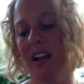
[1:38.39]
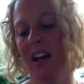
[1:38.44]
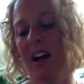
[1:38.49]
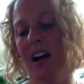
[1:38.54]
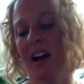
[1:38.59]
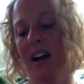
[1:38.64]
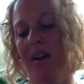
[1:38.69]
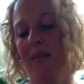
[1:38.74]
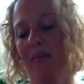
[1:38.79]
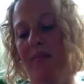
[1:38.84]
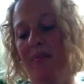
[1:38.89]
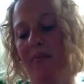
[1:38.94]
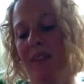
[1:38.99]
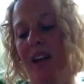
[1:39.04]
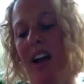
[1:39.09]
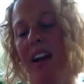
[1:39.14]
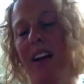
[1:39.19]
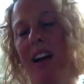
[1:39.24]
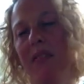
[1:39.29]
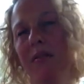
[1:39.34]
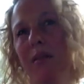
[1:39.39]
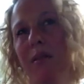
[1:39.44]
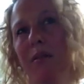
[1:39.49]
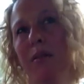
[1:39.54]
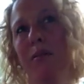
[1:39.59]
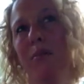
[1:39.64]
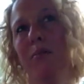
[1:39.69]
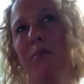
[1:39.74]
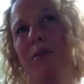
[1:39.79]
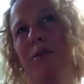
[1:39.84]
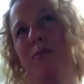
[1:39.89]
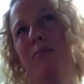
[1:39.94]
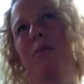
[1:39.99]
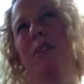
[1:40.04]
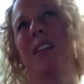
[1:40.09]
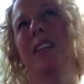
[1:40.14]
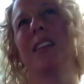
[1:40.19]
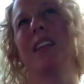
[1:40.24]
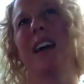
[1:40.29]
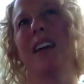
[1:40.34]
I never was
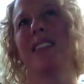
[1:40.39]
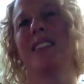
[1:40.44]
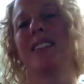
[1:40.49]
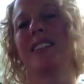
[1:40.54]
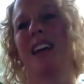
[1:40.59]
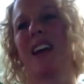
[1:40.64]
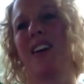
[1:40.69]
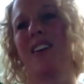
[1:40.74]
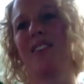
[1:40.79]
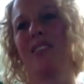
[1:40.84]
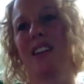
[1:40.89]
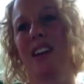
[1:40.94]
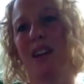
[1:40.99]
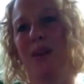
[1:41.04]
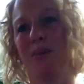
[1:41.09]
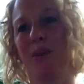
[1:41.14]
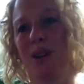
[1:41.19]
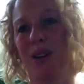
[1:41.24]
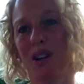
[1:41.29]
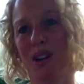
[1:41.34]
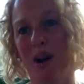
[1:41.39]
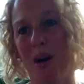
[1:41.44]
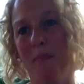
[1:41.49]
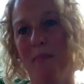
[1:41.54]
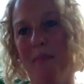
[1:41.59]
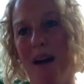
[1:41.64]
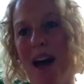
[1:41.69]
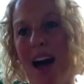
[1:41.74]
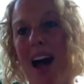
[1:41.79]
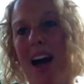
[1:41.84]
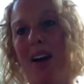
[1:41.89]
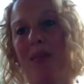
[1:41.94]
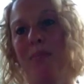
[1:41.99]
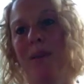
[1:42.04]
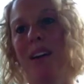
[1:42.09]
really that scared that he wouldn't come back